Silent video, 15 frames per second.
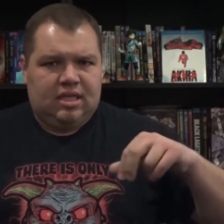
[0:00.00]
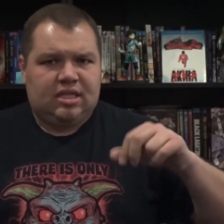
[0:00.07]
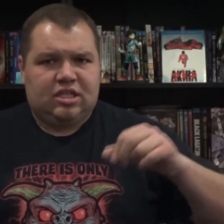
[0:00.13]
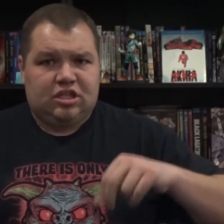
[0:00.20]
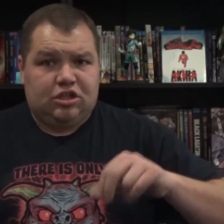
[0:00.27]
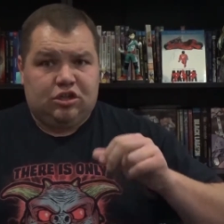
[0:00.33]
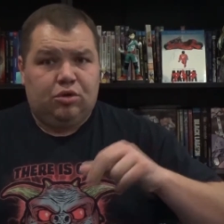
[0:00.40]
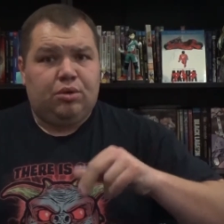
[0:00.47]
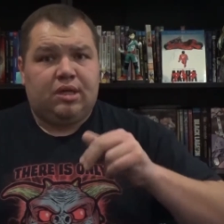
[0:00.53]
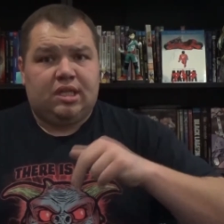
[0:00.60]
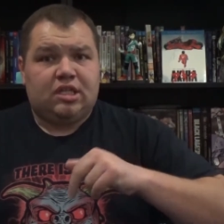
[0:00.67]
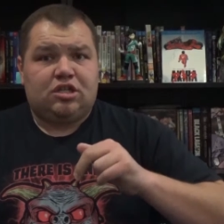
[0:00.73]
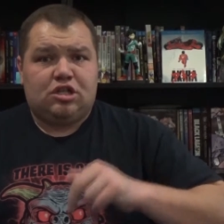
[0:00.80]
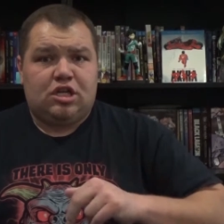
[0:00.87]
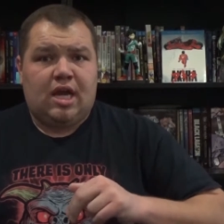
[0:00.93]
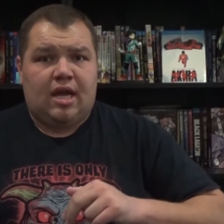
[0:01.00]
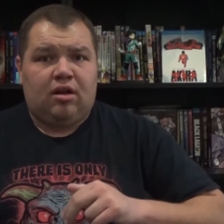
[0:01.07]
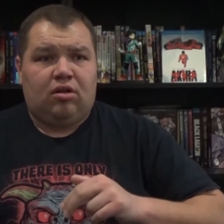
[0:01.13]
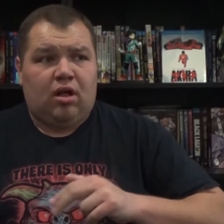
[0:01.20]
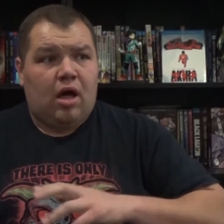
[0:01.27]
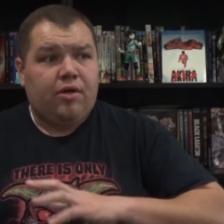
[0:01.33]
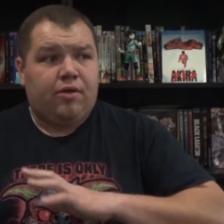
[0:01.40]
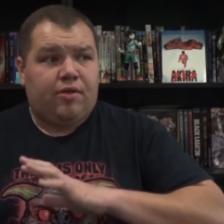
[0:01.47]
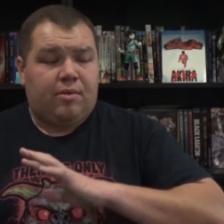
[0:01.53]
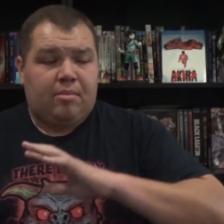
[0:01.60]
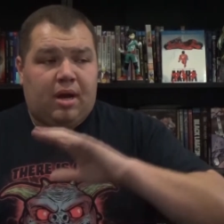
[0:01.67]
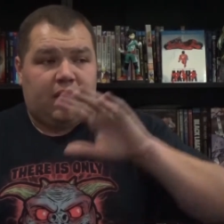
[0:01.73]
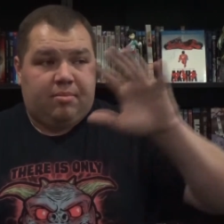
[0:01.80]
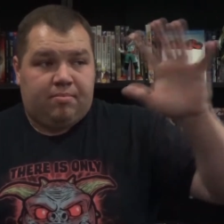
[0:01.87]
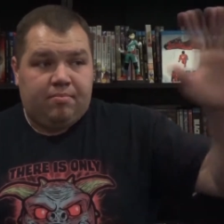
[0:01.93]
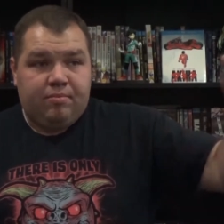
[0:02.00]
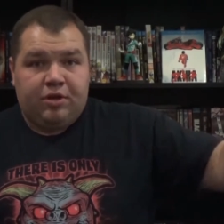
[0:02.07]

this doing this channel other than my,